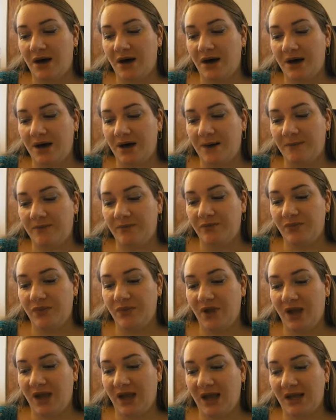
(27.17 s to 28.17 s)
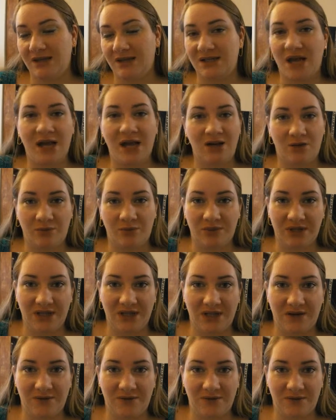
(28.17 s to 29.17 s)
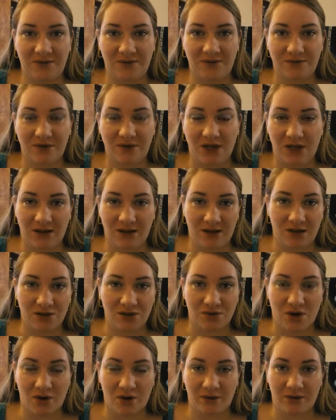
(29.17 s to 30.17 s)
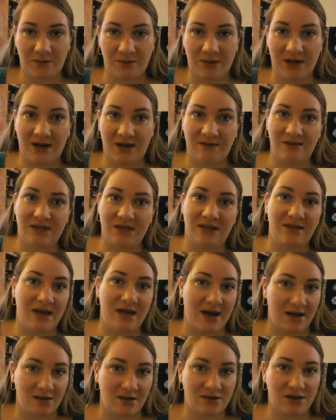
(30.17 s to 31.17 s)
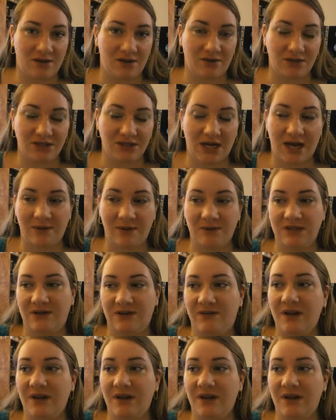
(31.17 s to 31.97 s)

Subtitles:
And I don't believe anything's wrong with me, and I've said that several times.